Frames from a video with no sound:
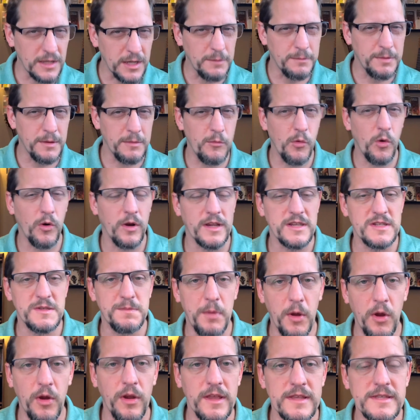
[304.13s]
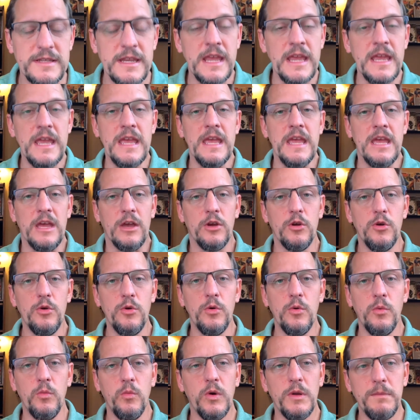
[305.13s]
bit more experienced, who
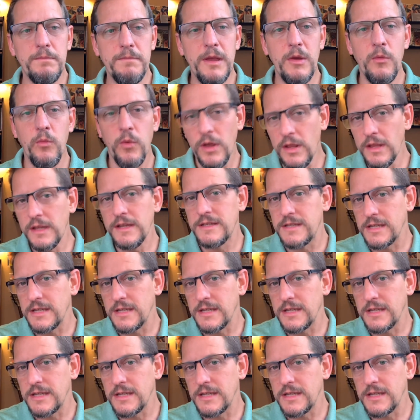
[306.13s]
would be willing